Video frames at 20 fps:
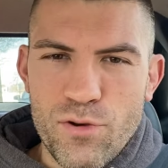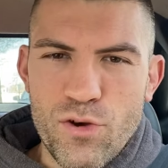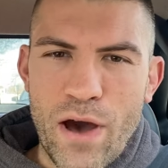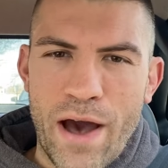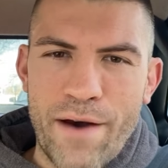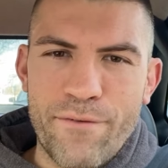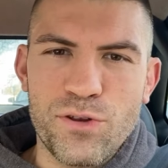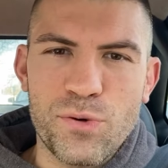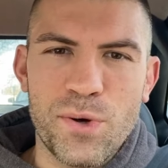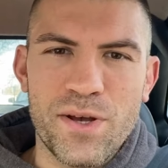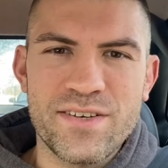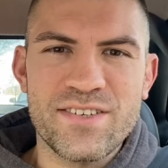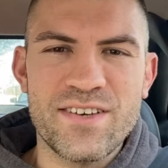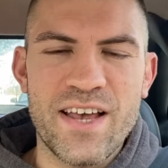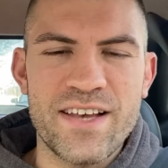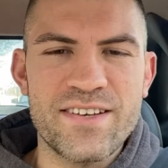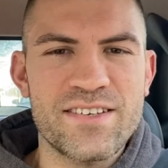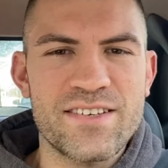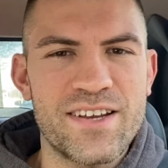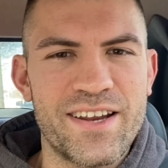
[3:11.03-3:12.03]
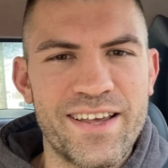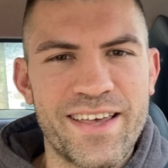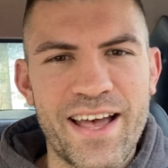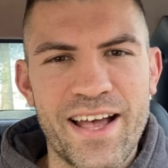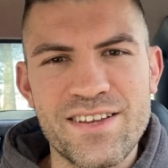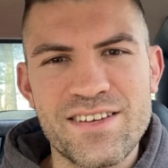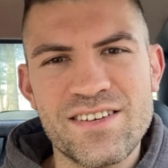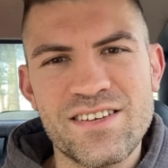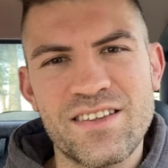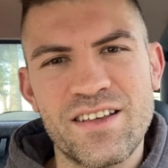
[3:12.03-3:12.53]
You have to assess it
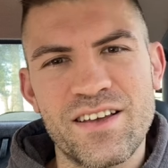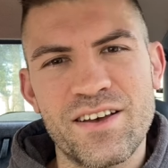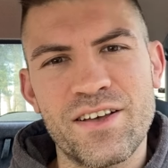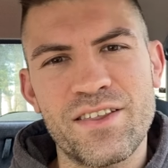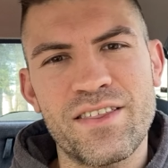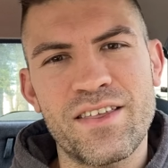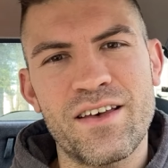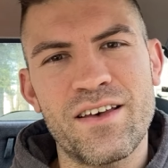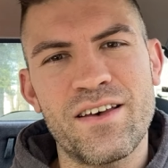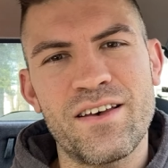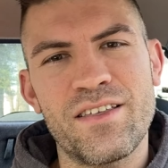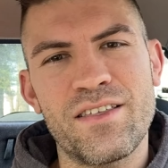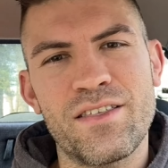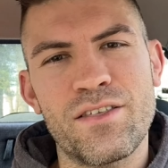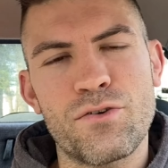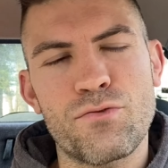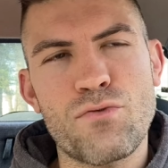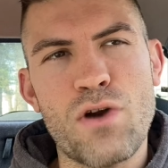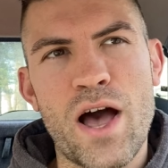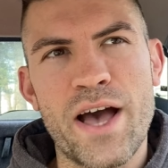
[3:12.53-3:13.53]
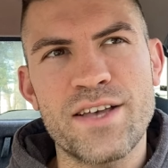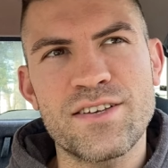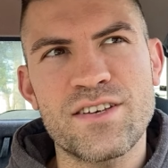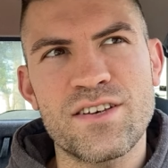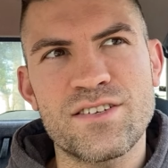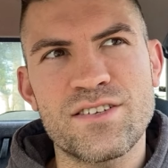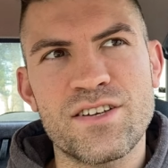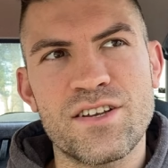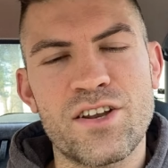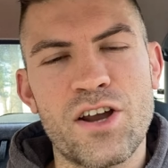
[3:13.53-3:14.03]
against the
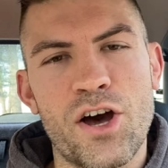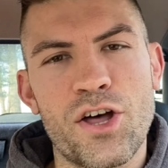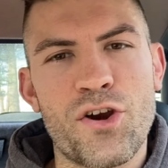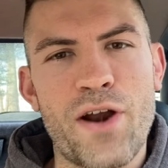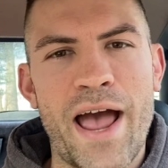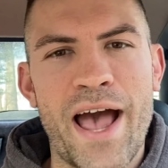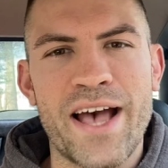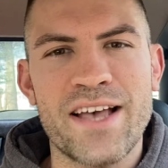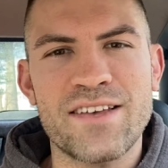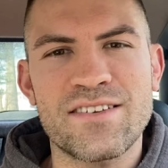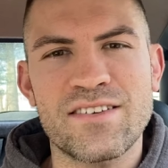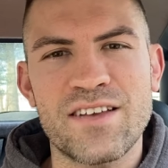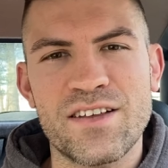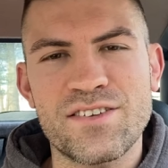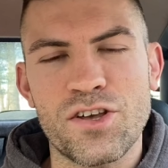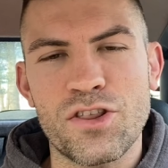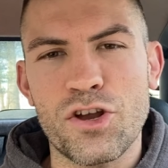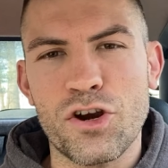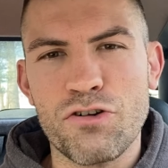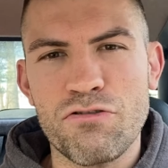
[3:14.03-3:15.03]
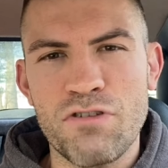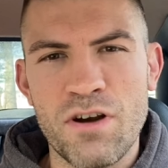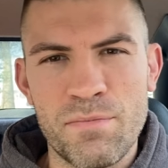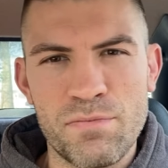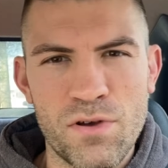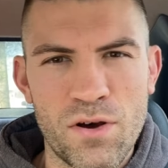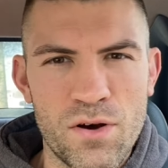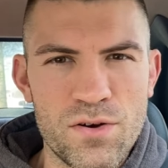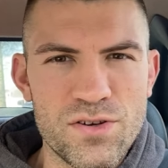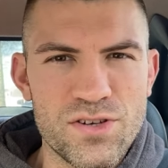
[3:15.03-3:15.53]
rises in other assets, other
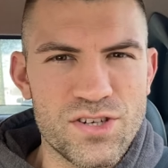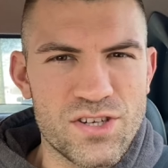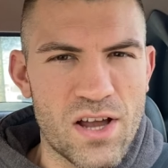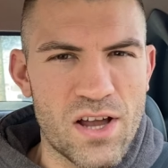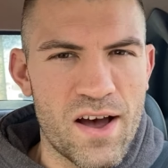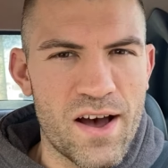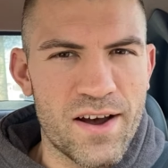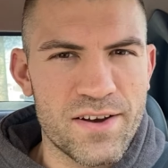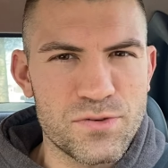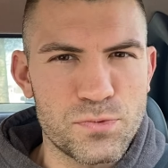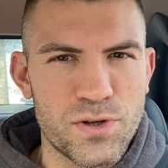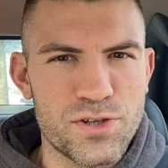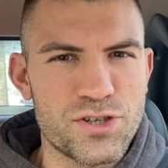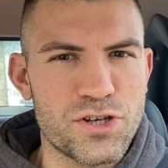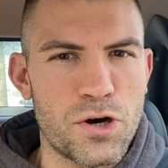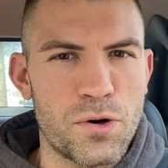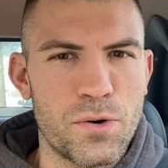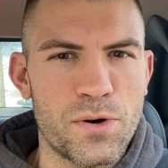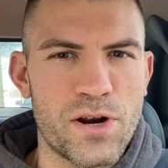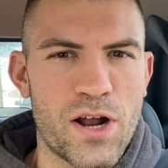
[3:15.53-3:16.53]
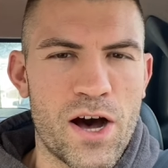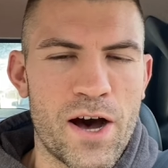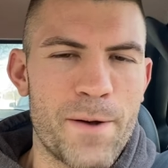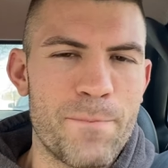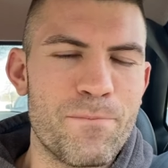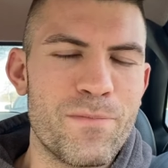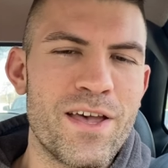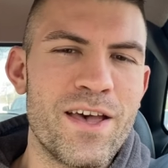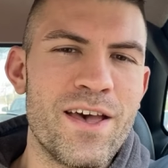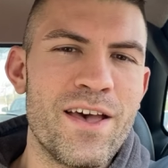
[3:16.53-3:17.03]
cryptos, stocks, what's going
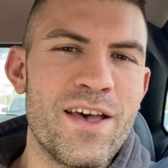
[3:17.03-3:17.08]
on.